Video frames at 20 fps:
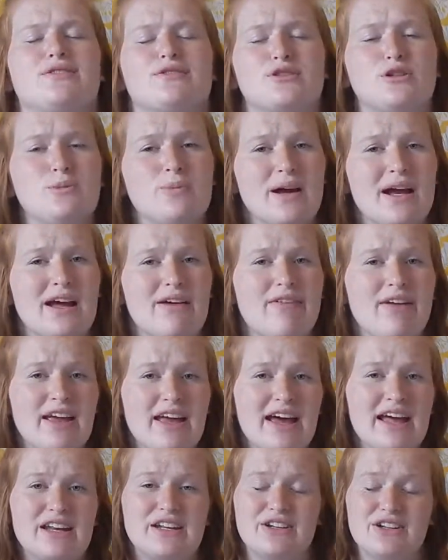super
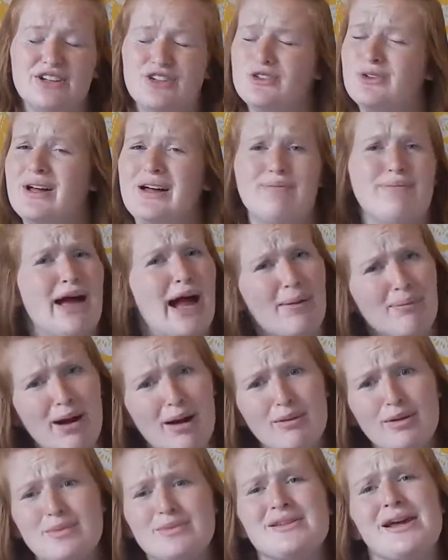heavy, and you'll have back
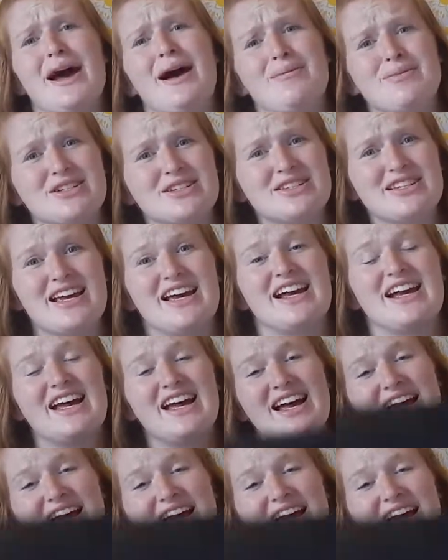problems. I'm just saying.